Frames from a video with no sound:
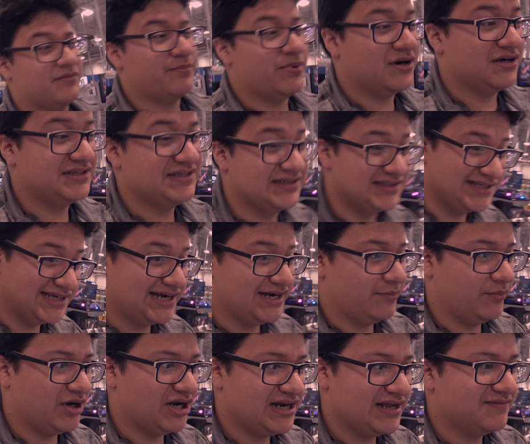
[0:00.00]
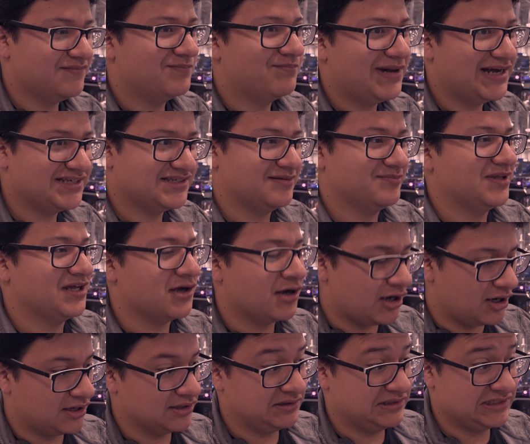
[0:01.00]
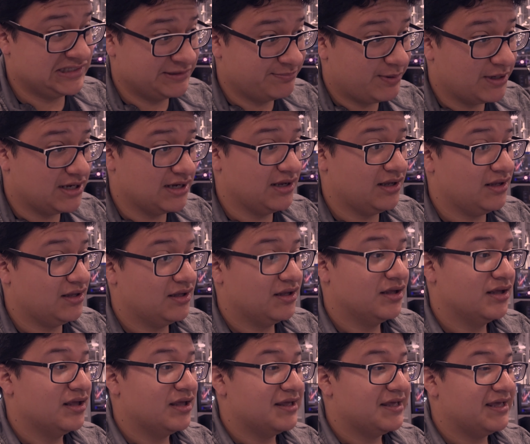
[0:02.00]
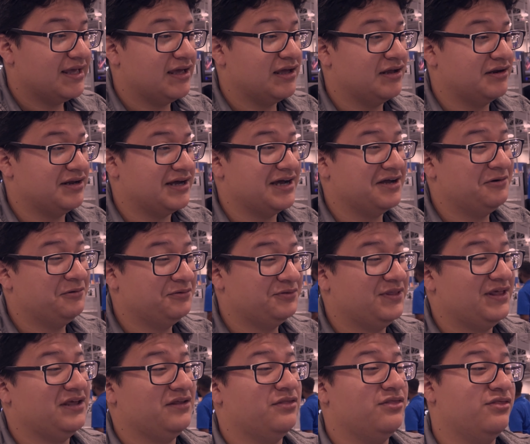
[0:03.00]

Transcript: the parts in time, we're gonna have to buy something on the spot. And I don't think